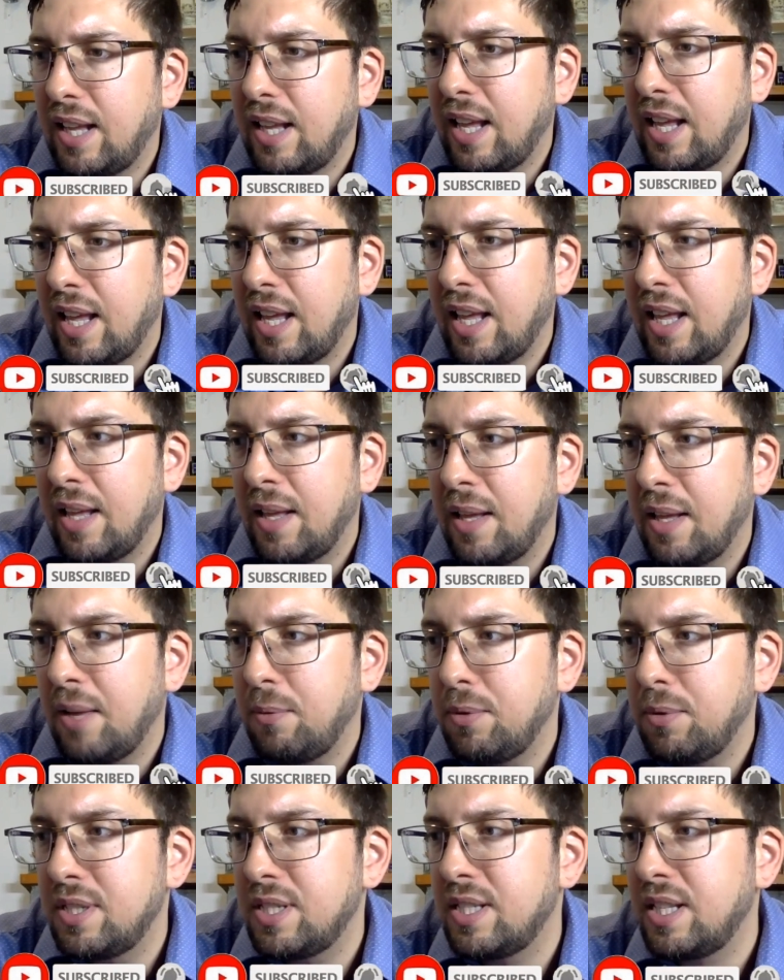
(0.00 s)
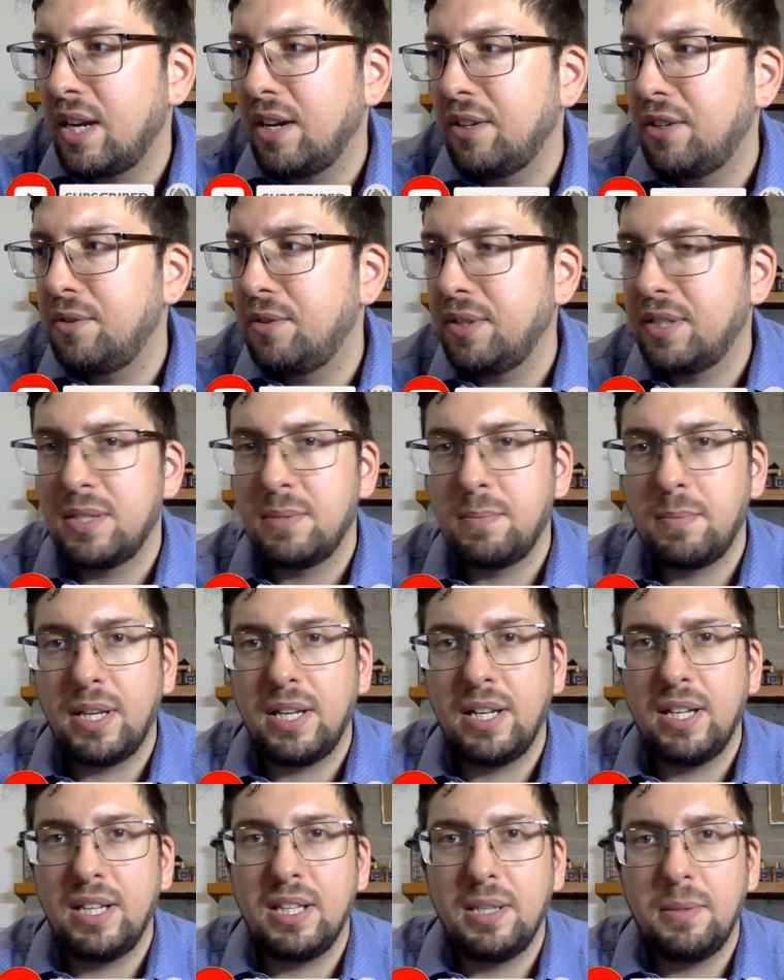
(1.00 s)
and I will start to
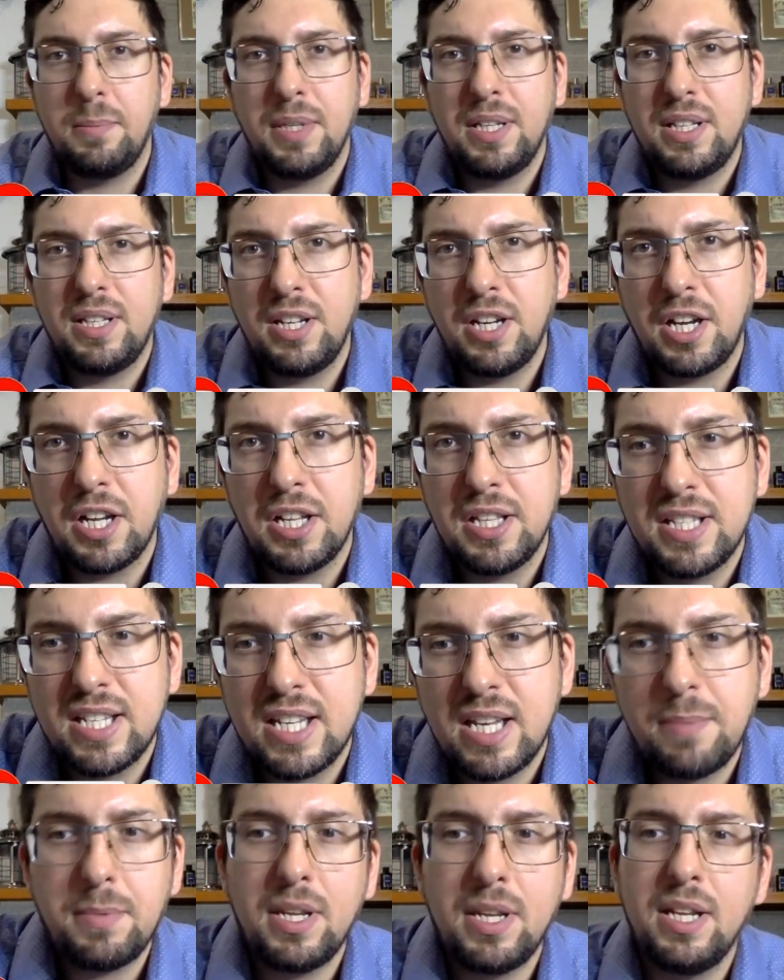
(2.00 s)
explain a little bit the concept